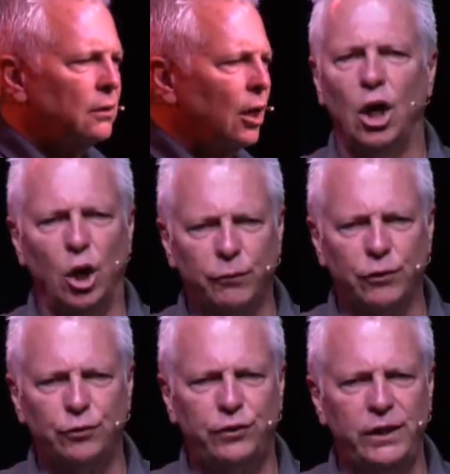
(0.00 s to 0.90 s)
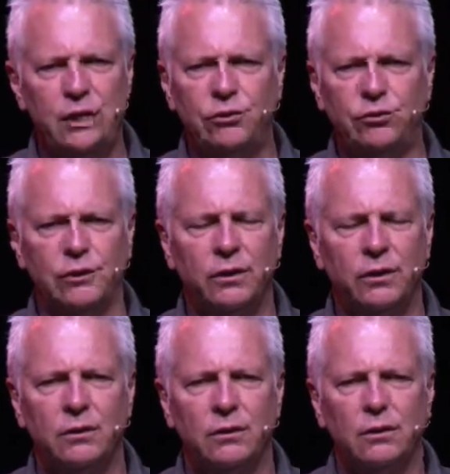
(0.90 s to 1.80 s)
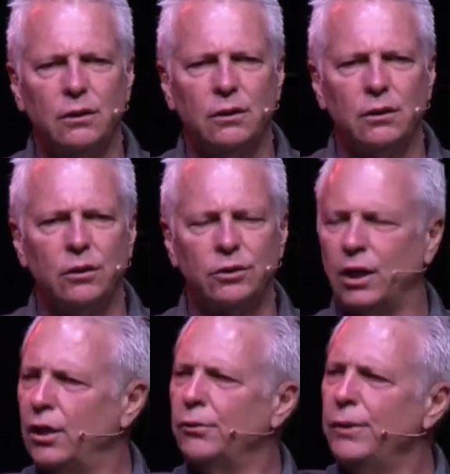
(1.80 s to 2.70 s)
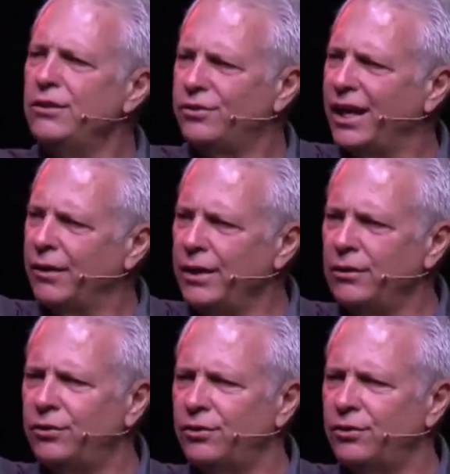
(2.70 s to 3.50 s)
overseas or, or to unreached areas?